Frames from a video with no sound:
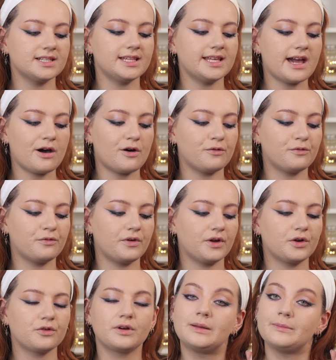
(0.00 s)
the e.l.f.
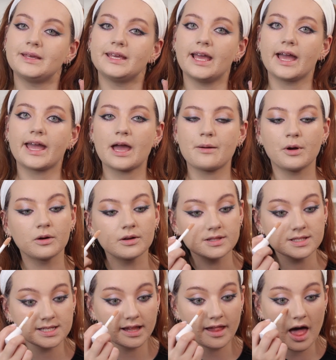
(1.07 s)
Creamy Camo
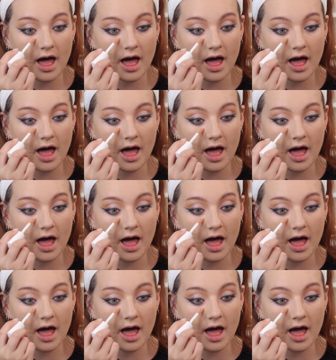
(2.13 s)
Concealer.